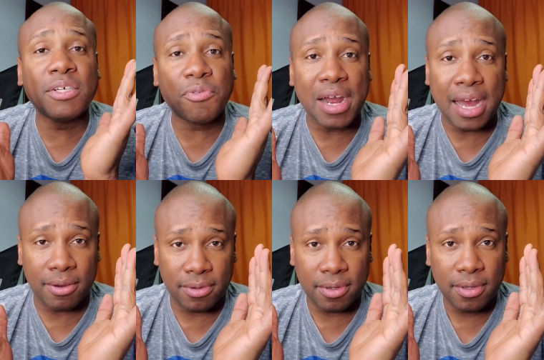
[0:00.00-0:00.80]

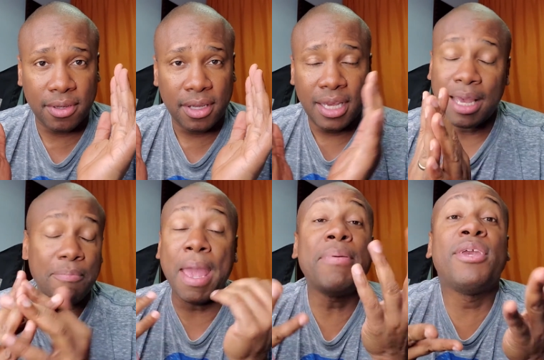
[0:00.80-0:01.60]
around.
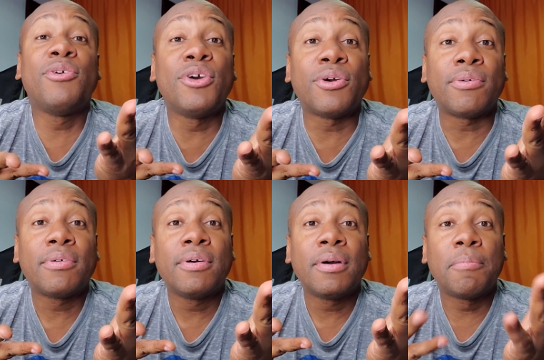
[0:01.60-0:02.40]
Maybe you do,
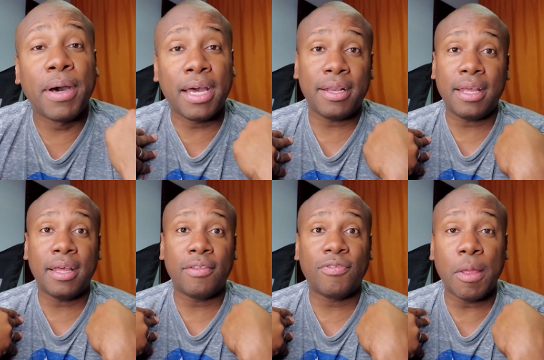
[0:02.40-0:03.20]
but
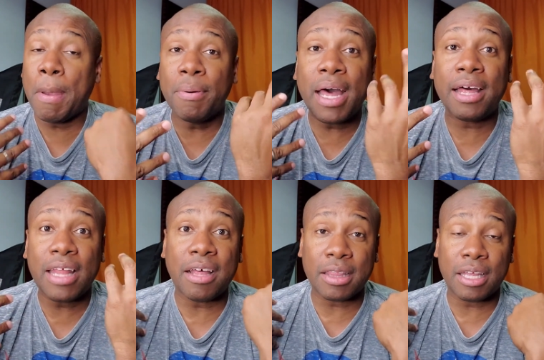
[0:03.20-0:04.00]
the people
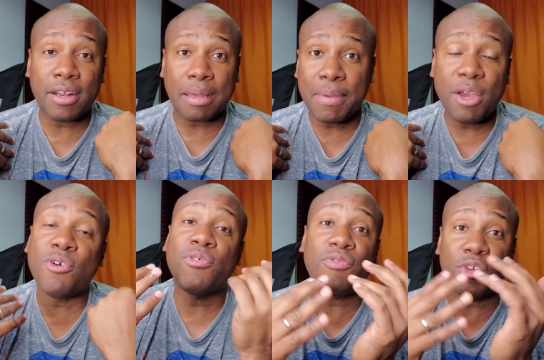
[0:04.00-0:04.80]
out, there like me
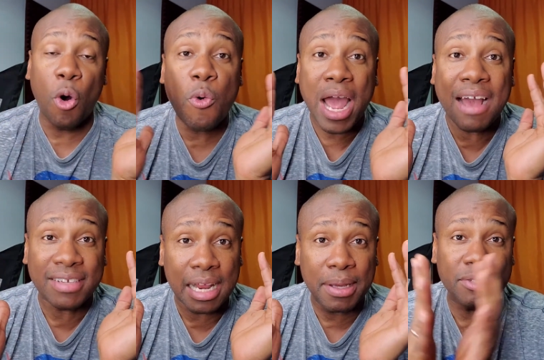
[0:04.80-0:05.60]
who don't have
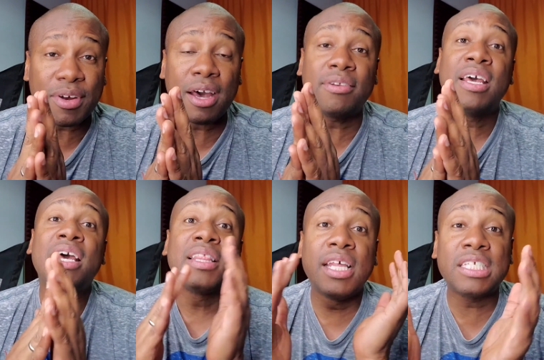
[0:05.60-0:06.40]
time to mess around,
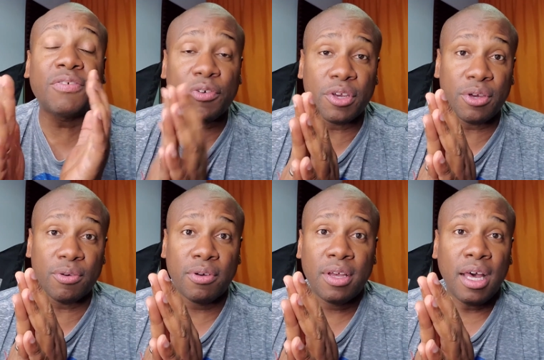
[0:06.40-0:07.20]
this is for
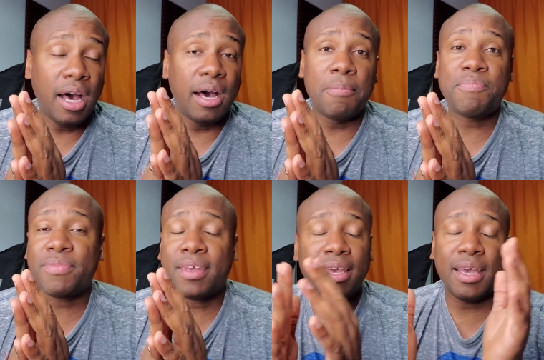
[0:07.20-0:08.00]
you. Um,
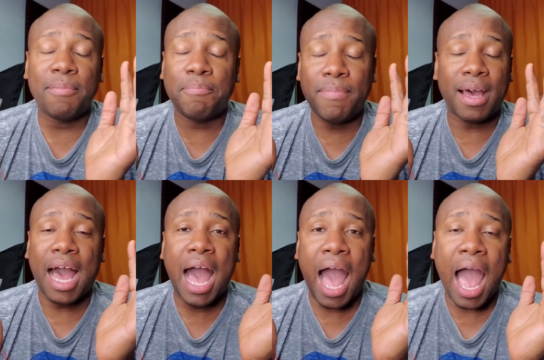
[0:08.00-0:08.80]

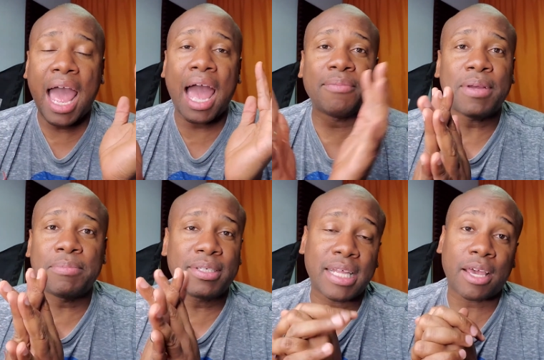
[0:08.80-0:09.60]
I, am
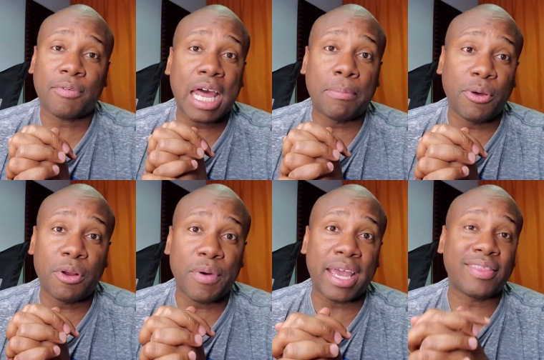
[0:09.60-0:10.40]
just like kind of blown
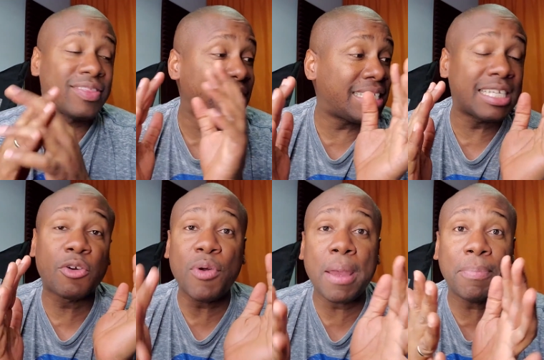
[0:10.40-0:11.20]
away. This is a
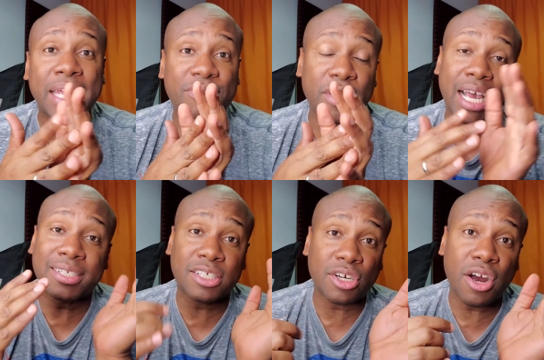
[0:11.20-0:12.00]
great place for you guys to
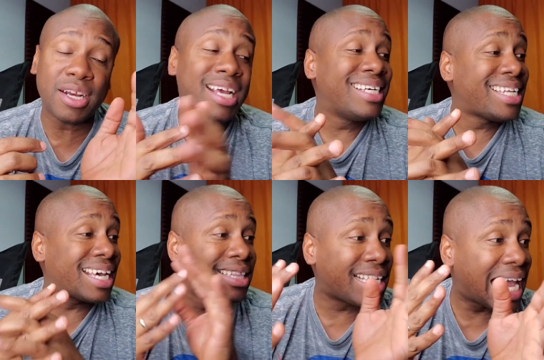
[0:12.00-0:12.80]
start. Take a
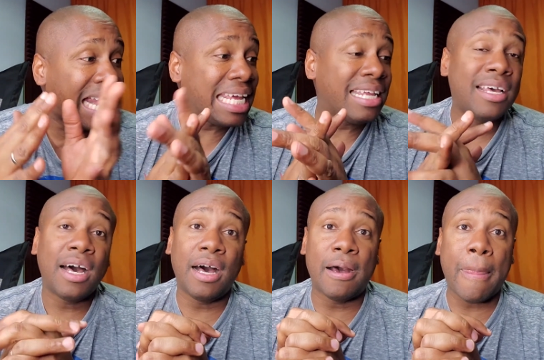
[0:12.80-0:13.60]
look at it.
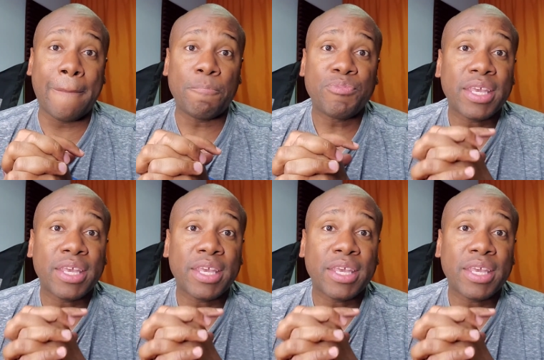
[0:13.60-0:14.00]
Um,